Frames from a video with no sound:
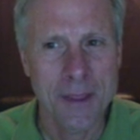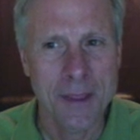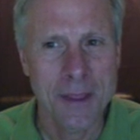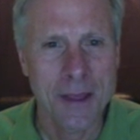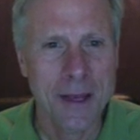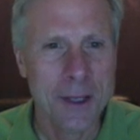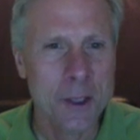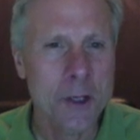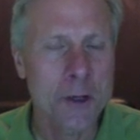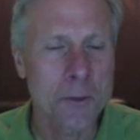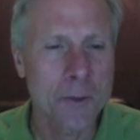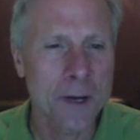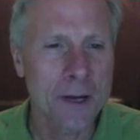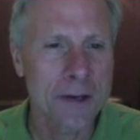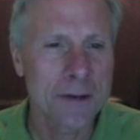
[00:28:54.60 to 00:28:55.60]
I could,
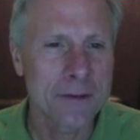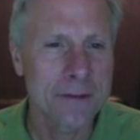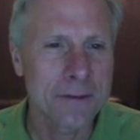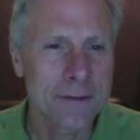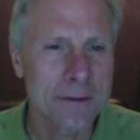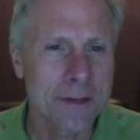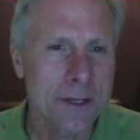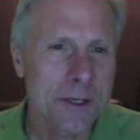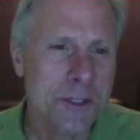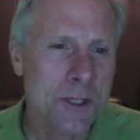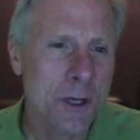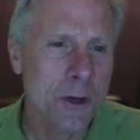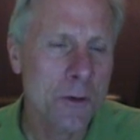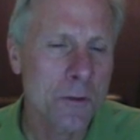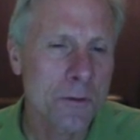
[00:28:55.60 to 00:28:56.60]
right?
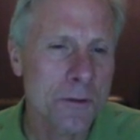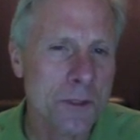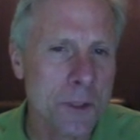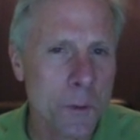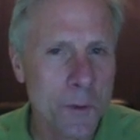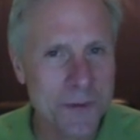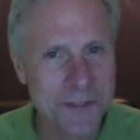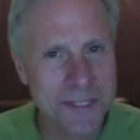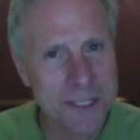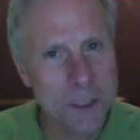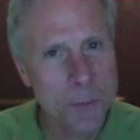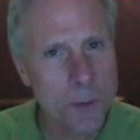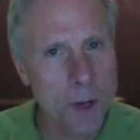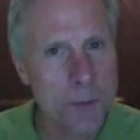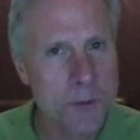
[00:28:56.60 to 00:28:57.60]
So we've seen the
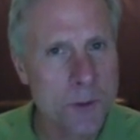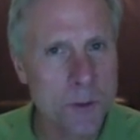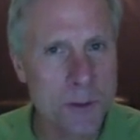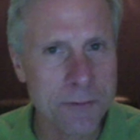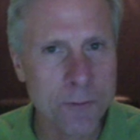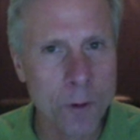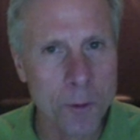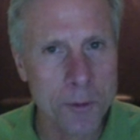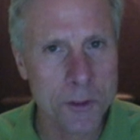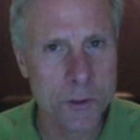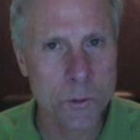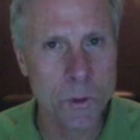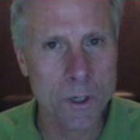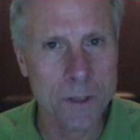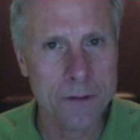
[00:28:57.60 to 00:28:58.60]
perpetuity formula is
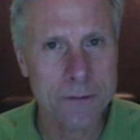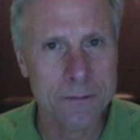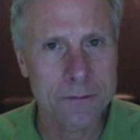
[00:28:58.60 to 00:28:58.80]
what?